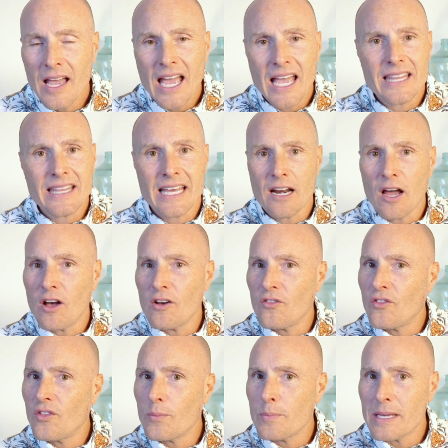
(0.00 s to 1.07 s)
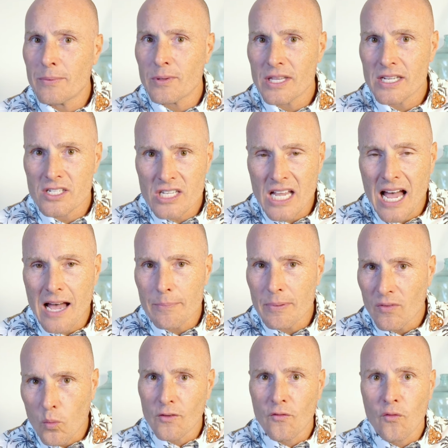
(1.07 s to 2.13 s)
and then of the people that stop,
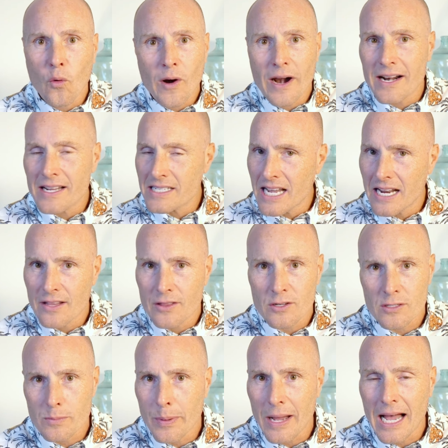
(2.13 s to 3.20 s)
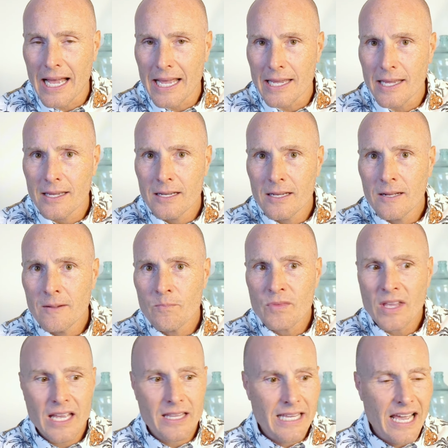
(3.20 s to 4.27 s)
if 4 out of 10 of those buy,
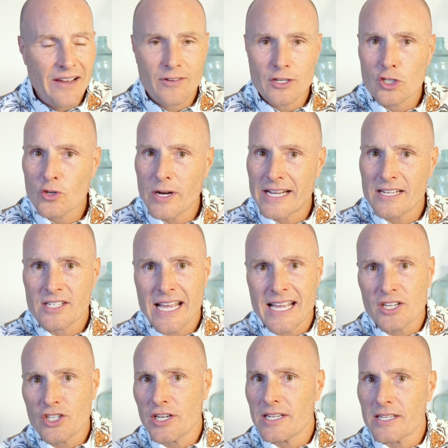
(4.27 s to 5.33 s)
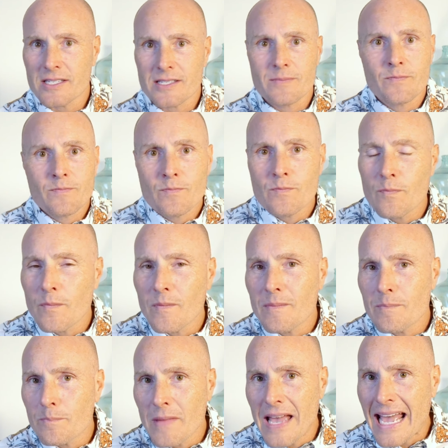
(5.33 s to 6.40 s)
and the average transaction is
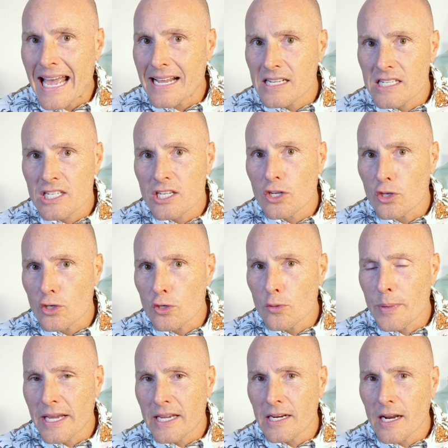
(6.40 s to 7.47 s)
X, you pick a